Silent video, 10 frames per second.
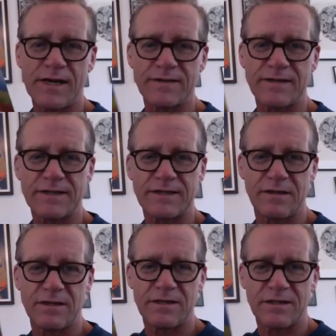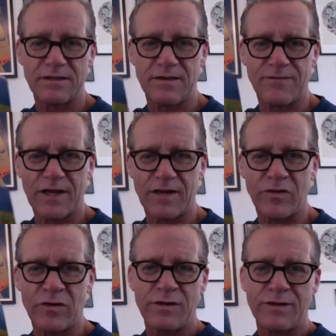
It's like it's a stuffed animal.